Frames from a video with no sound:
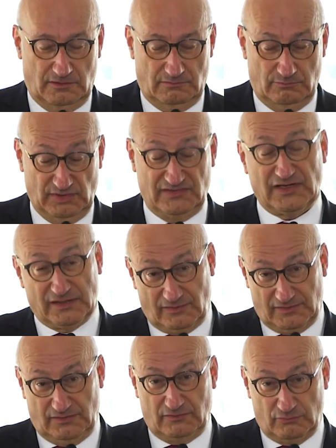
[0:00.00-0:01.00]
Besides
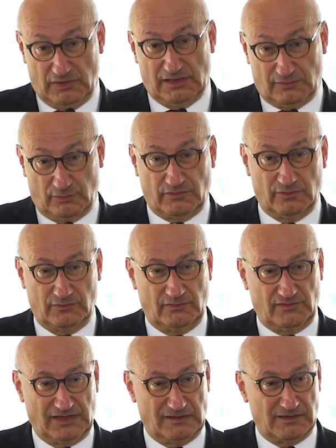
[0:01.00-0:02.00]
this, we are also the
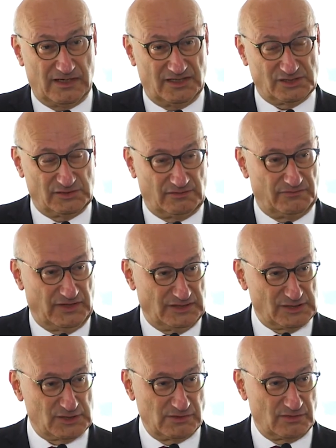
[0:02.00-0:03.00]
second largest
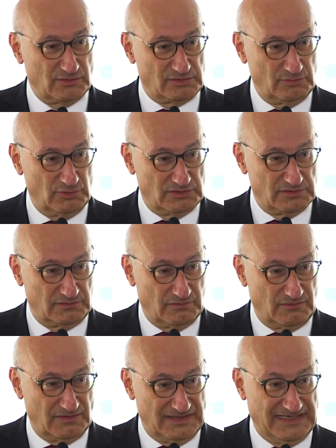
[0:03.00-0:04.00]
financial contributor to
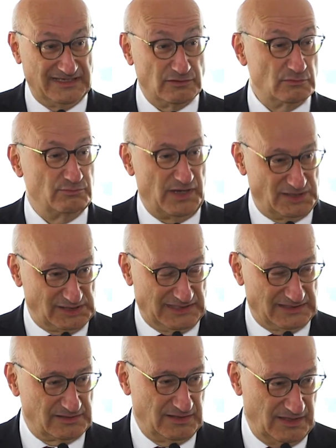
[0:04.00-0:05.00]
the EU
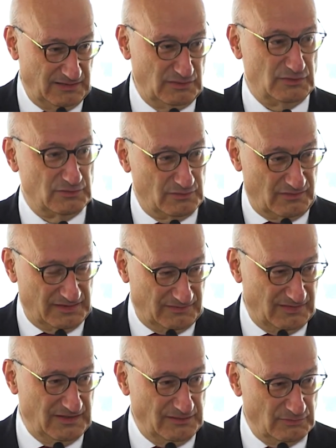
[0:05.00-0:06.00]
budget, and you know that
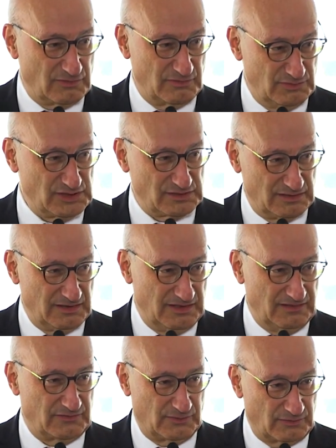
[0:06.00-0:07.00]
the EU Commission
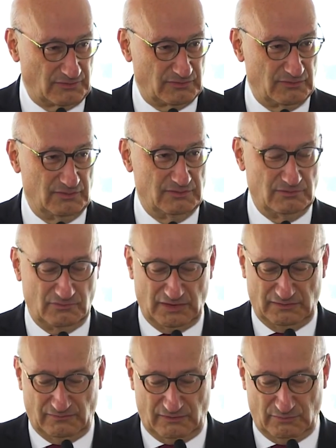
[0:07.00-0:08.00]
is also
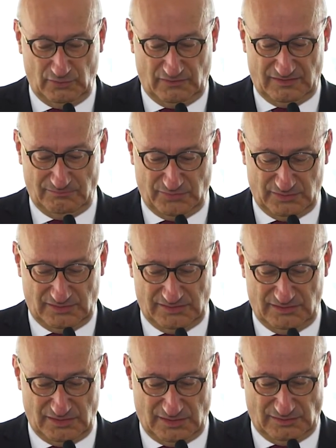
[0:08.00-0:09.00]
one of the most
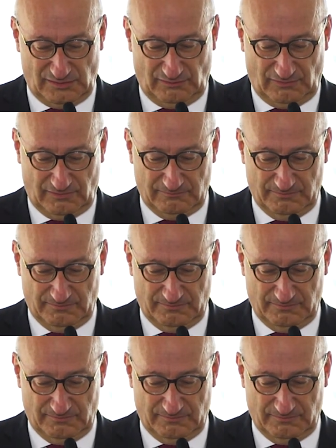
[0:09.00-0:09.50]
important donors.